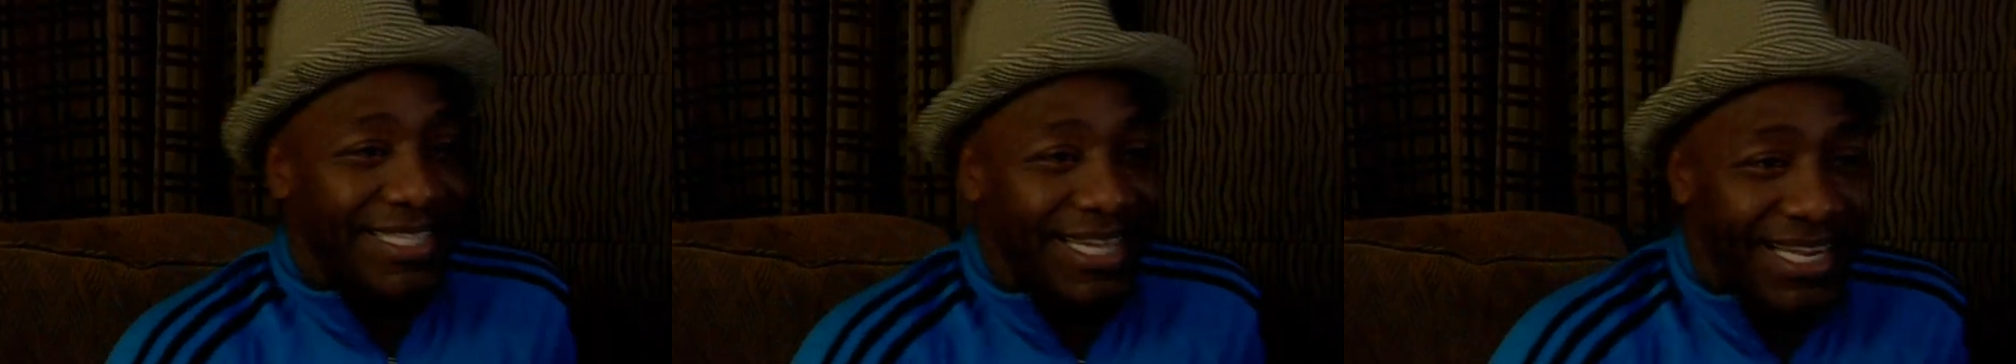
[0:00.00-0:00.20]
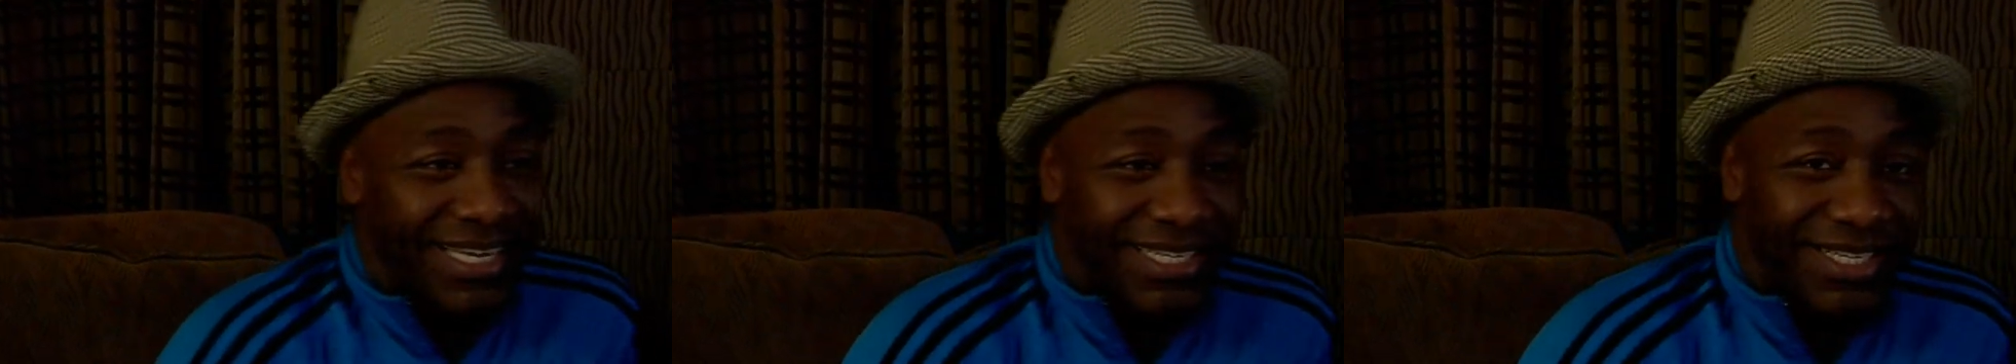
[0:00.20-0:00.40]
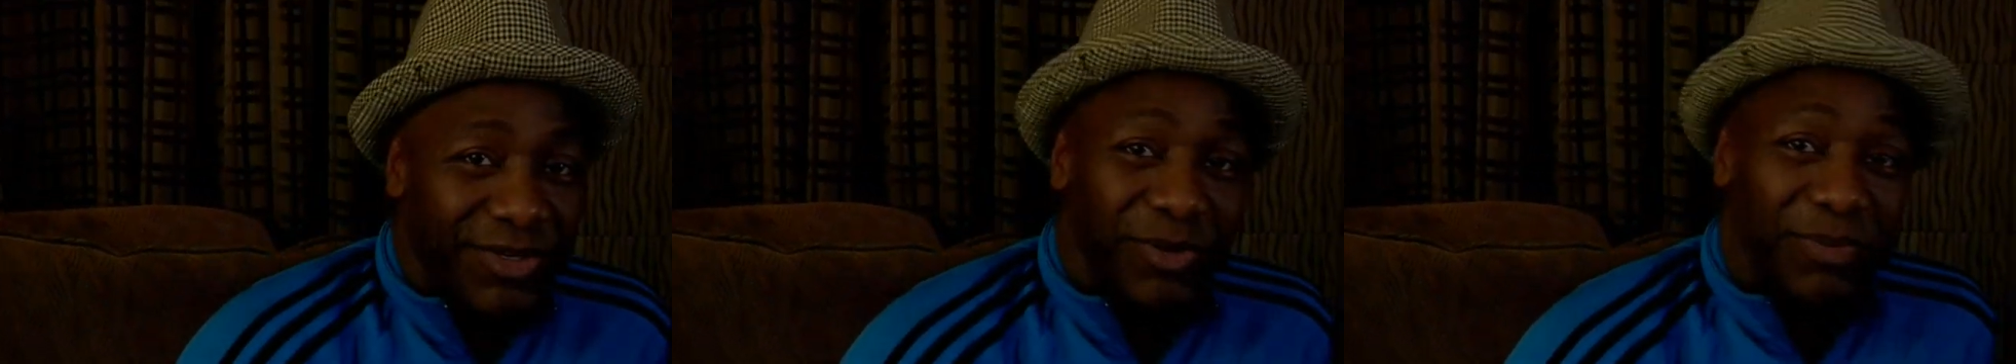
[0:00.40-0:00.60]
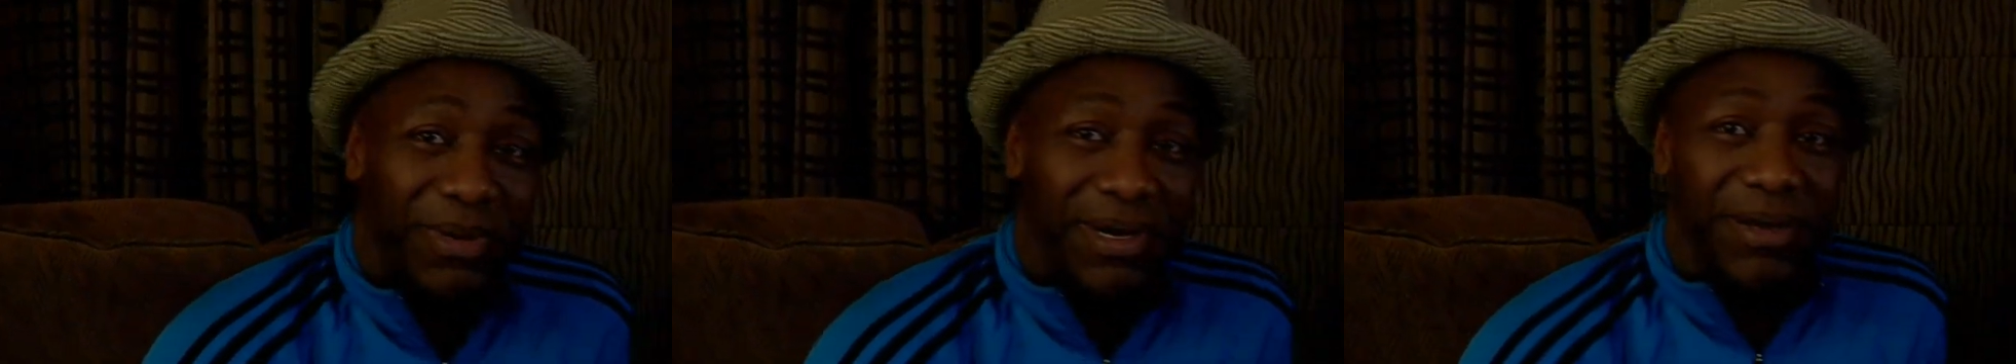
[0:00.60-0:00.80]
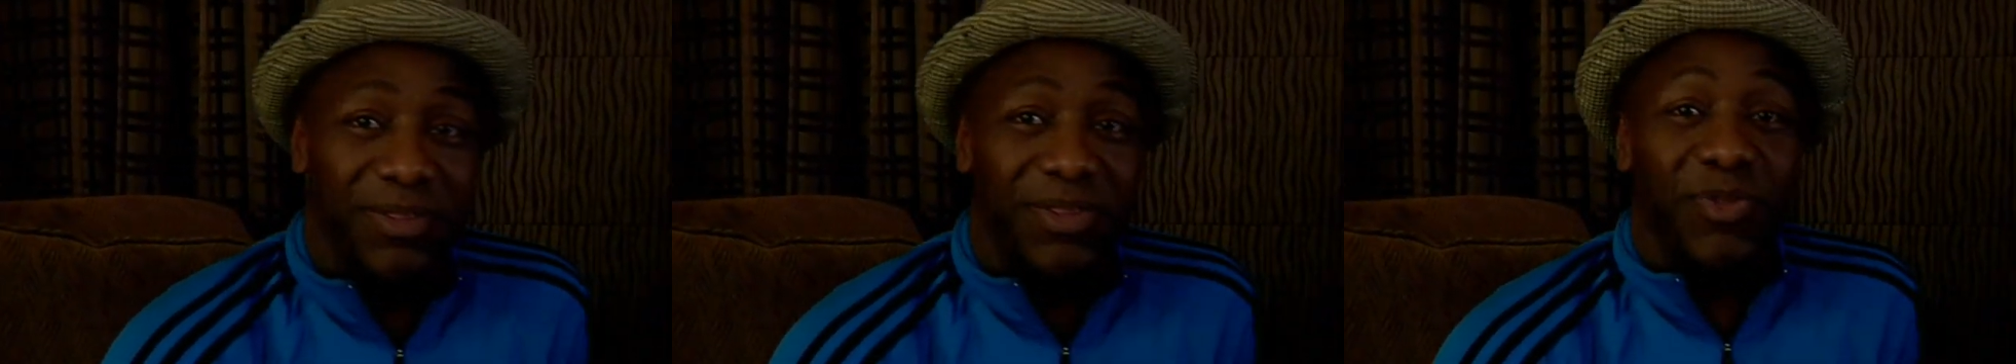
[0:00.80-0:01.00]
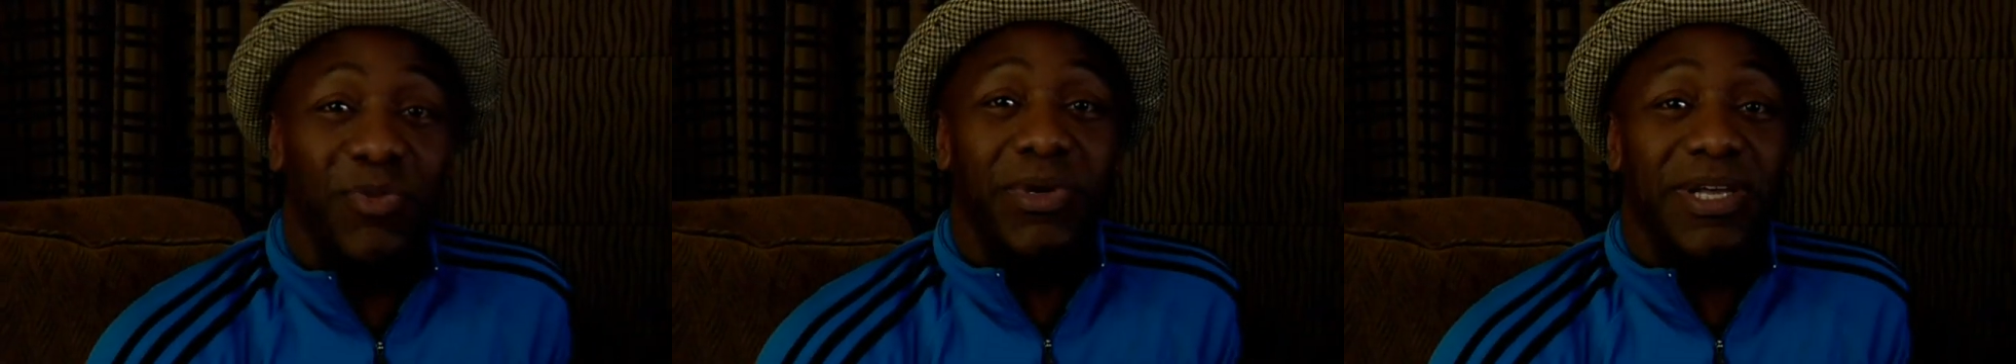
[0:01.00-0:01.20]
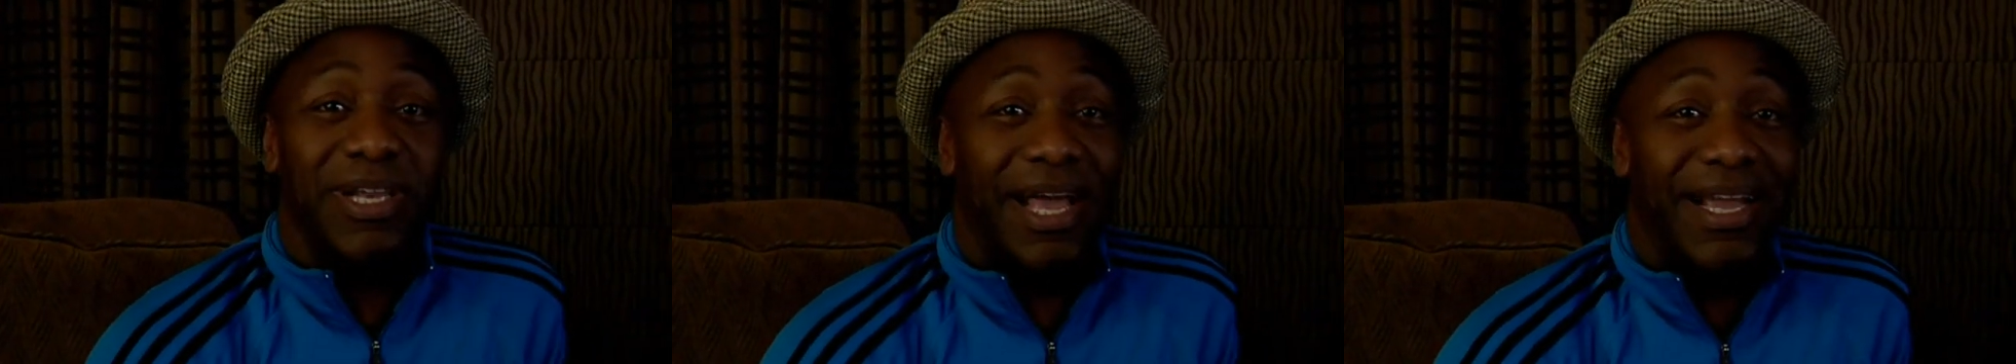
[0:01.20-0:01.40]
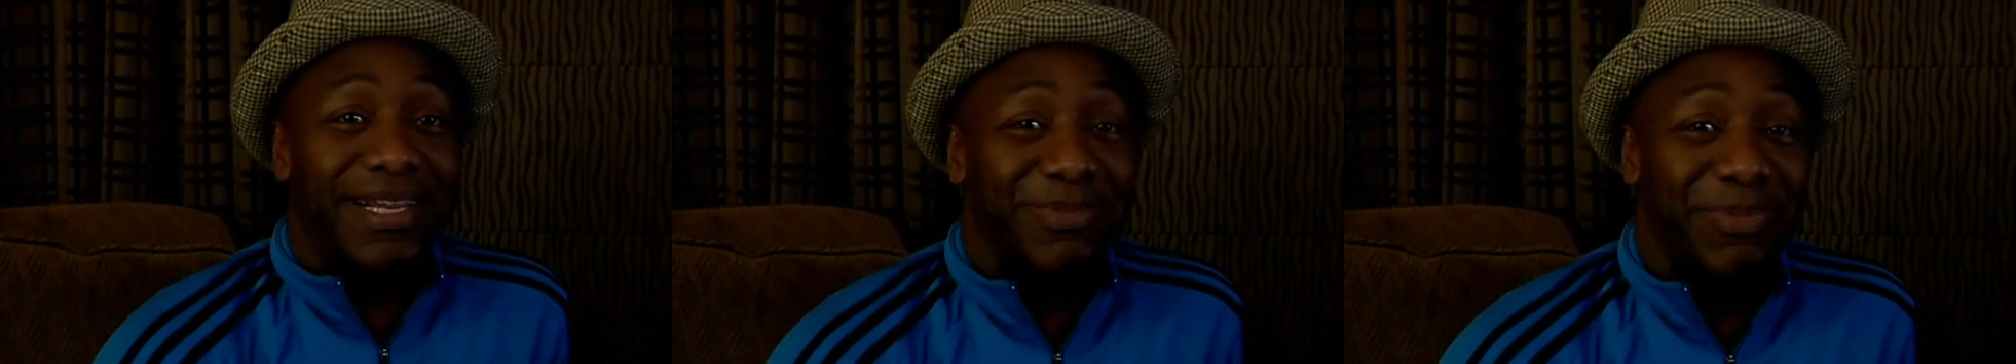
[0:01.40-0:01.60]
night to about 3
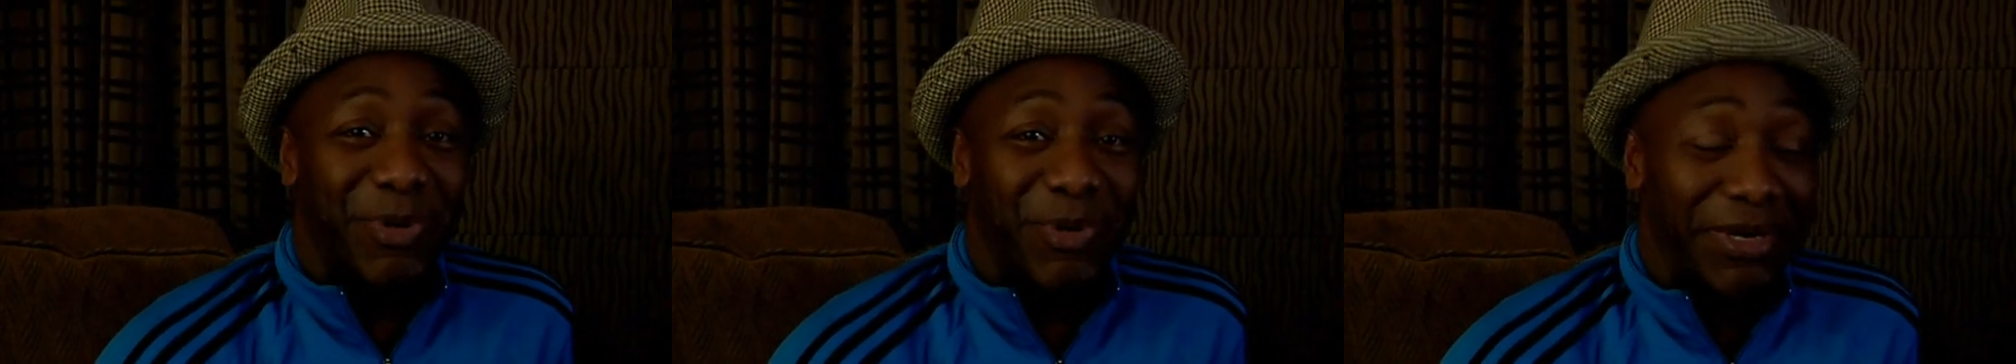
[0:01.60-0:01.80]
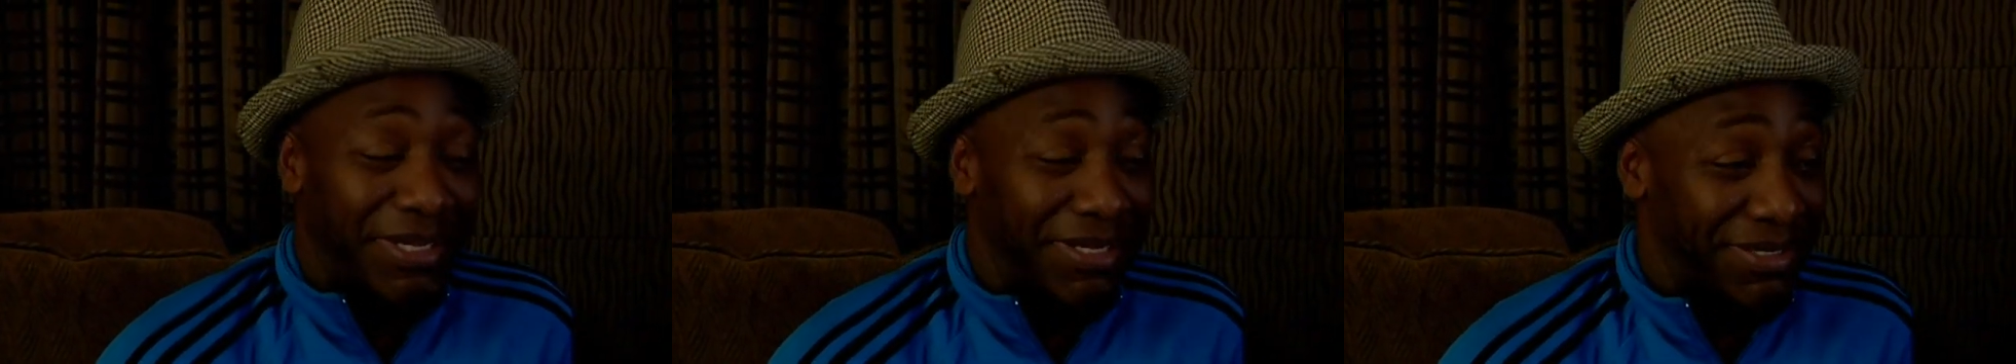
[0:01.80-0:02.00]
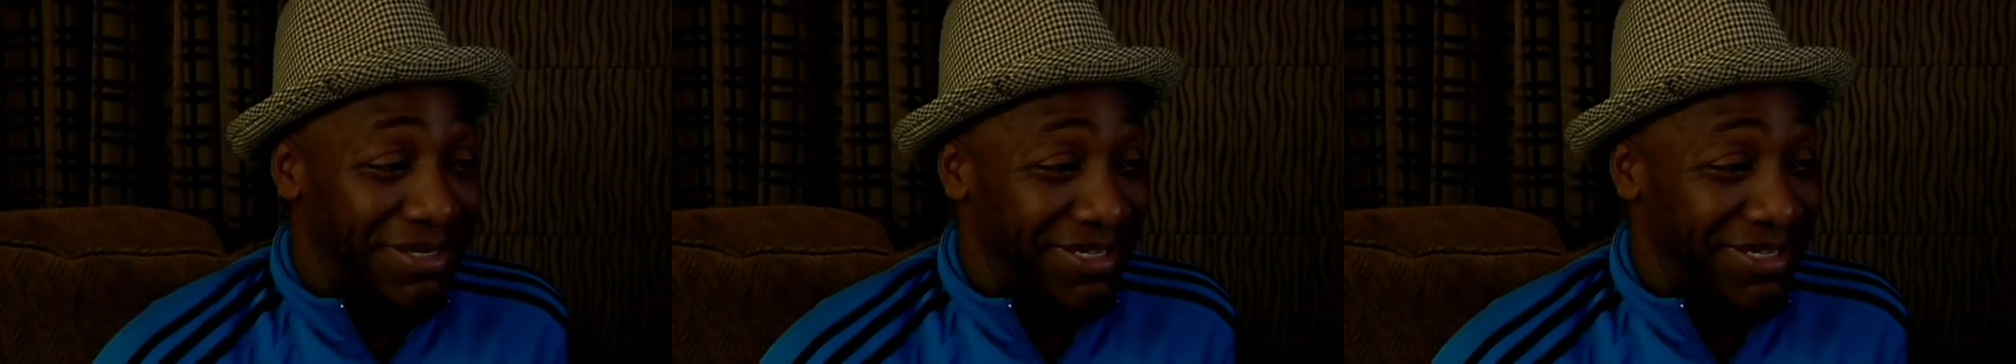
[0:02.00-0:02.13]
o'clock in the morning.